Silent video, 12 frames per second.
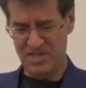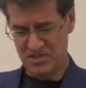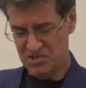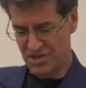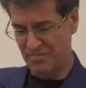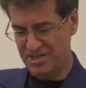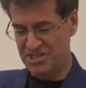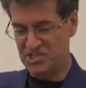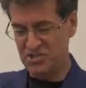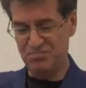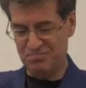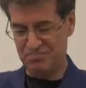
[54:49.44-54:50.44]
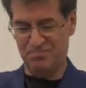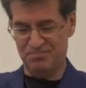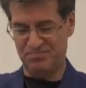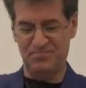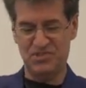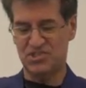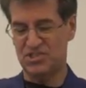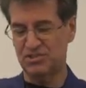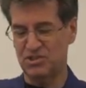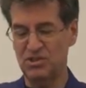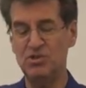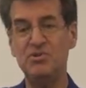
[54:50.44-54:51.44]
somebody's
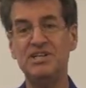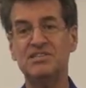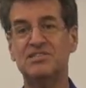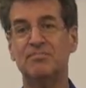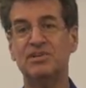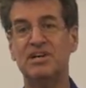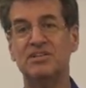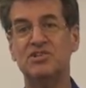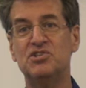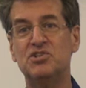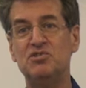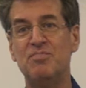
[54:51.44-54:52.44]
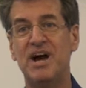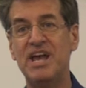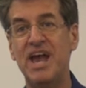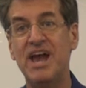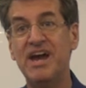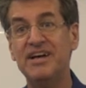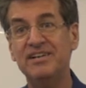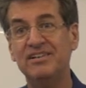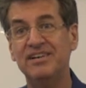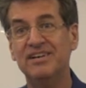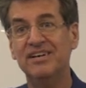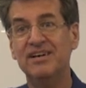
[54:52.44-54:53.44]
gluing something on the shoe by
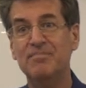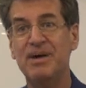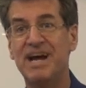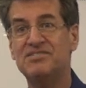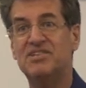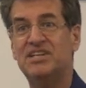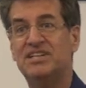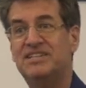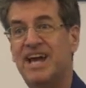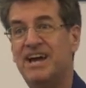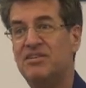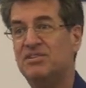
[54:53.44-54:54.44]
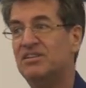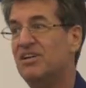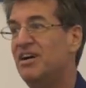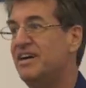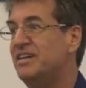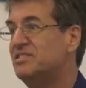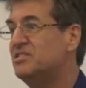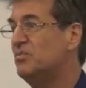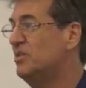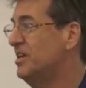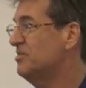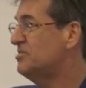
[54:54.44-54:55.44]
hand passing it down the line and
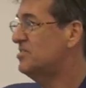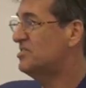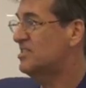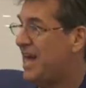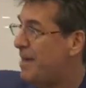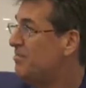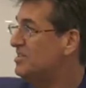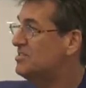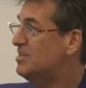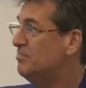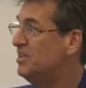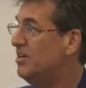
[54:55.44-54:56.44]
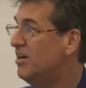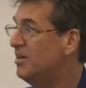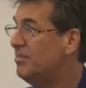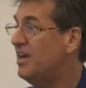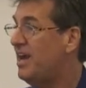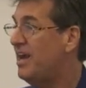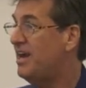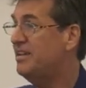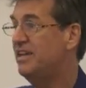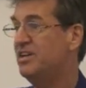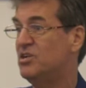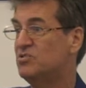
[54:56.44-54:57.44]
someone else is slapping something on by
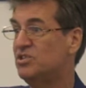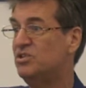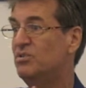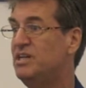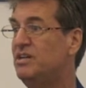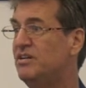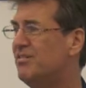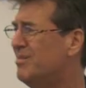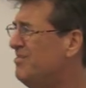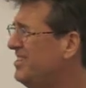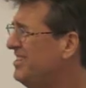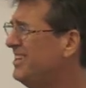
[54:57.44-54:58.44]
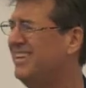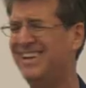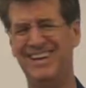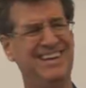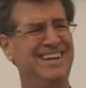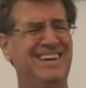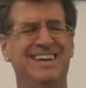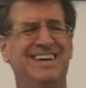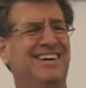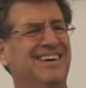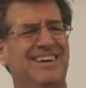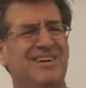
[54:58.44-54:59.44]
hand, then it goes into a heater. I'm thinking,
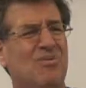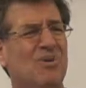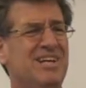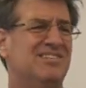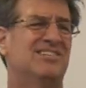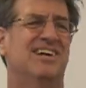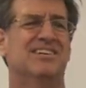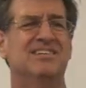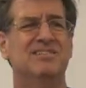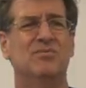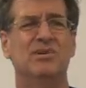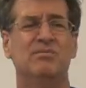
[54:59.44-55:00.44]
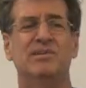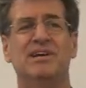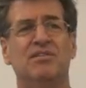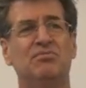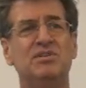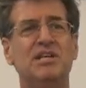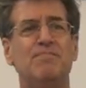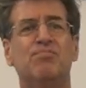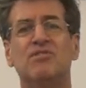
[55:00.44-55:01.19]
wait a second, wait, we got 3D